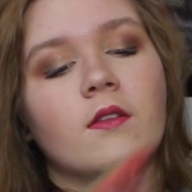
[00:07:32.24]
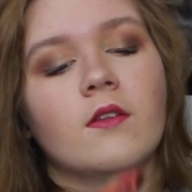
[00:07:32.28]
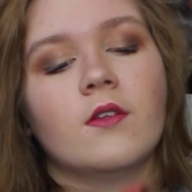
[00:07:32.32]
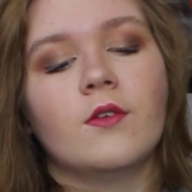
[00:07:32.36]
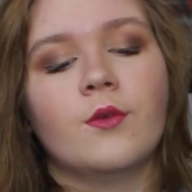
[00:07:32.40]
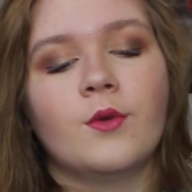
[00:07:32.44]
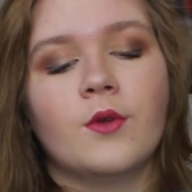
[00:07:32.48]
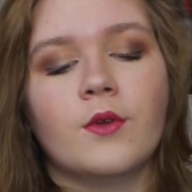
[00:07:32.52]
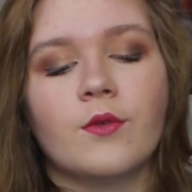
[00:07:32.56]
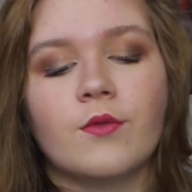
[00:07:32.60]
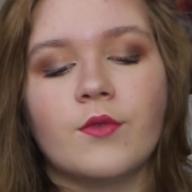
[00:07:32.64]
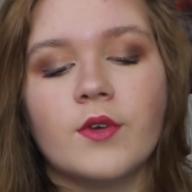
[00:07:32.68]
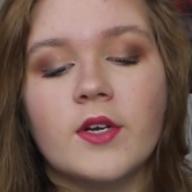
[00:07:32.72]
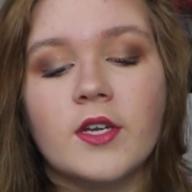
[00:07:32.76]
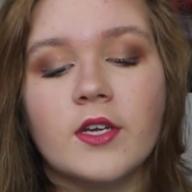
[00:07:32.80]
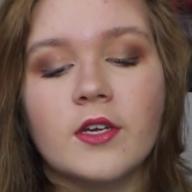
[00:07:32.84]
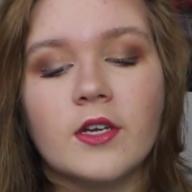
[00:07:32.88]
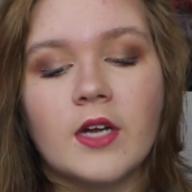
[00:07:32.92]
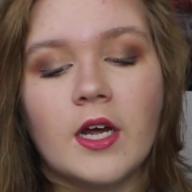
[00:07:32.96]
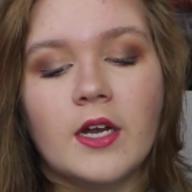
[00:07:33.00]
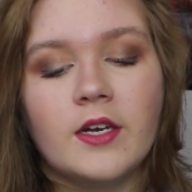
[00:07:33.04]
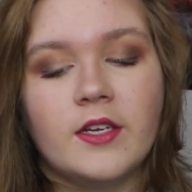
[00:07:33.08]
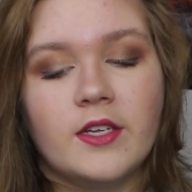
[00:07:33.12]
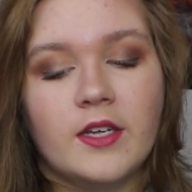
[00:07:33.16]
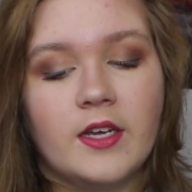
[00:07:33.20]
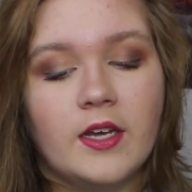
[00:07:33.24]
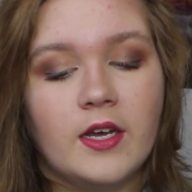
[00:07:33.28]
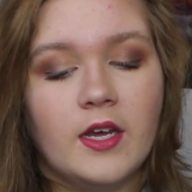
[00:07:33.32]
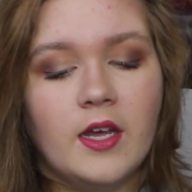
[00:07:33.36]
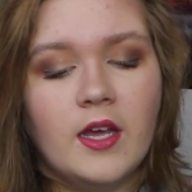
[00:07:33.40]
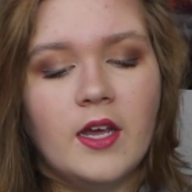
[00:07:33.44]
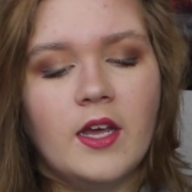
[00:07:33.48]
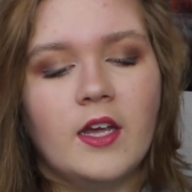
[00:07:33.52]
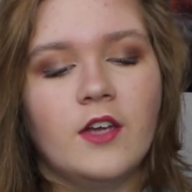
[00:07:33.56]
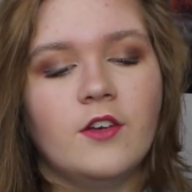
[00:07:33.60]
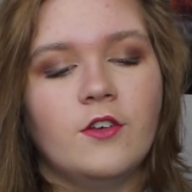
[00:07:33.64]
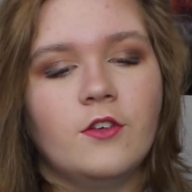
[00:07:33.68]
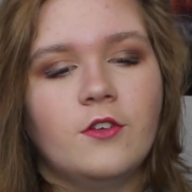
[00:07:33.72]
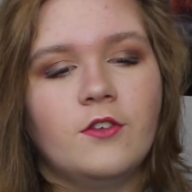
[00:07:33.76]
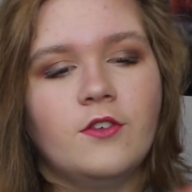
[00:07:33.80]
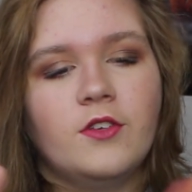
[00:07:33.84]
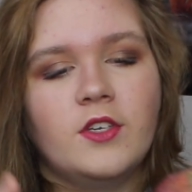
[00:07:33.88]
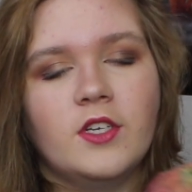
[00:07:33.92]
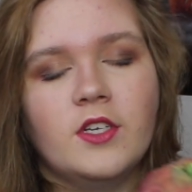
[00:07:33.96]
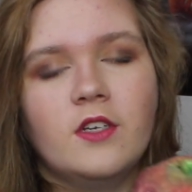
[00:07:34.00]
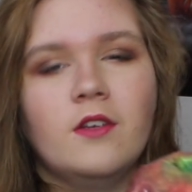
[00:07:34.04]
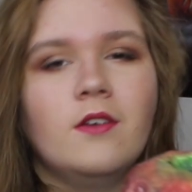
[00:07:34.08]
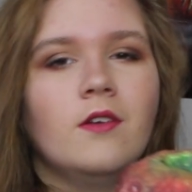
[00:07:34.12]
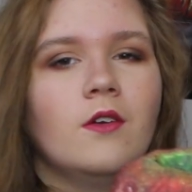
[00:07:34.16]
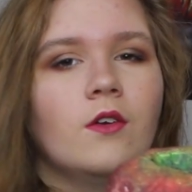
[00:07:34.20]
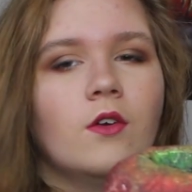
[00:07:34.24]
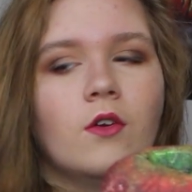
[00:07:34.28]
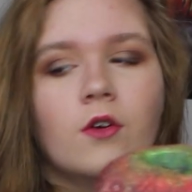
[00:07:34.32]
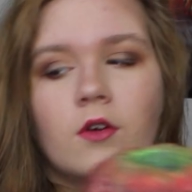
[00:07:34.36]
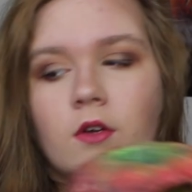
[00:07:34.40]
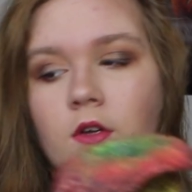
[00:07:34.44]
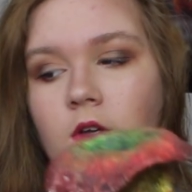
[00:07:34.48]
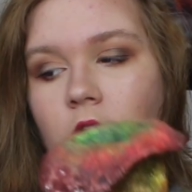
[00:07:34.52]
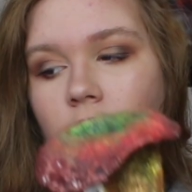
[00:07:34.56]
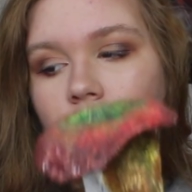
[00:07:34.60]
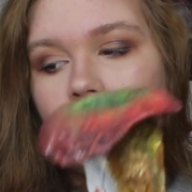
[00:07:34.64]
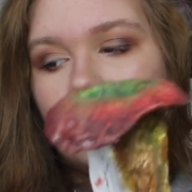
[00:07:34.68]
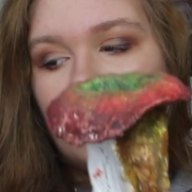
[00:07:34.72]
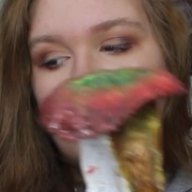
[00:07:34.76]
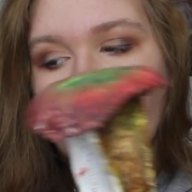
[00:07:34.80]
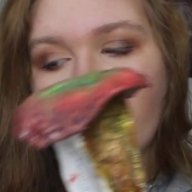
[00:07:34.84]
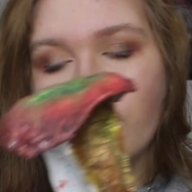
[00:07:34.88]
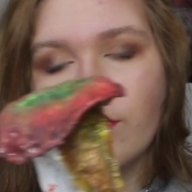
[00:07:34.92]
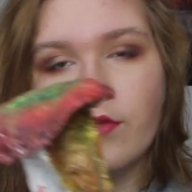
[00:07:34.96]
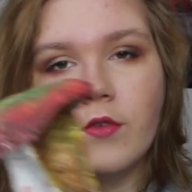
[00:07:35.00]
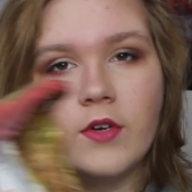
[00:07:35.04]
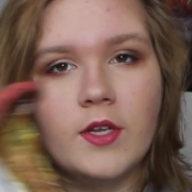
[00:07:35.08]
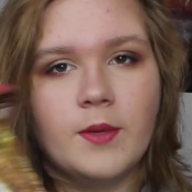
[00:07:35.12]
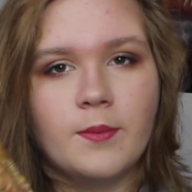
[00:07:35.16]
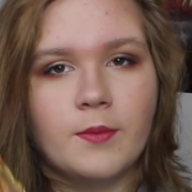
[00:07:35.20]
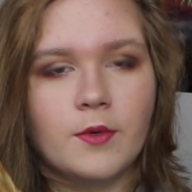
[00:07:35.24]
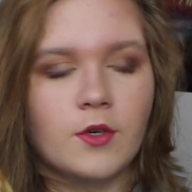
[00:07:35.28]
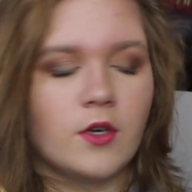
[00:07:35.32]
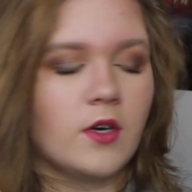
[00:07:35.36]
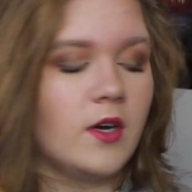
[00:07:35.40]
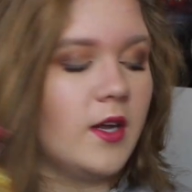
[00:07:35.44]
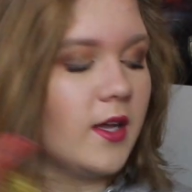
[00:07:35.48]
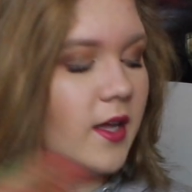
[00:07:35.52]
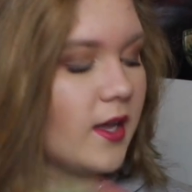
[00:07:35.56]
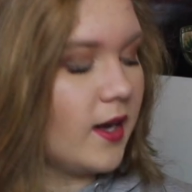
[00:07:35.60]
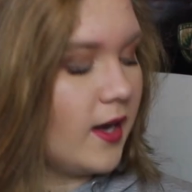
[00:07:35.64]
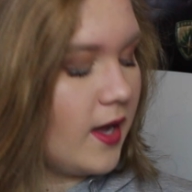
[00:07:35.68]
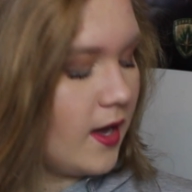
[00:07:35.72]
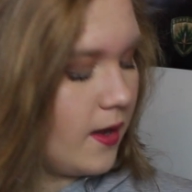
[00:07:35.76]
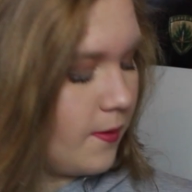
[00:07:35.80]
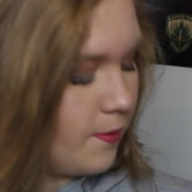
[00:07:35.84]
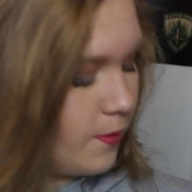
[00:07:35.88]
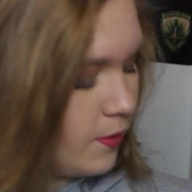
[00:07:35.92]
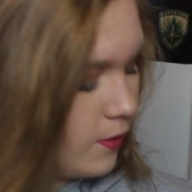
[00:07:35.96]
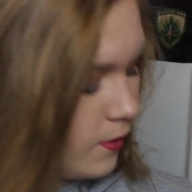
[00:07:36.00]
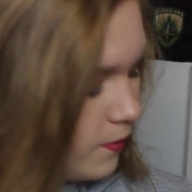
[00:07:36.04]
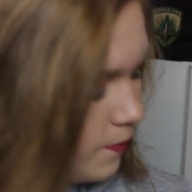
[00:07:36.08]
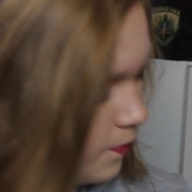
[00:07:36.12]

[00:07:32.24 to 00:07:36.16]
this was a really good idea. It just didn't look overly much like an apple.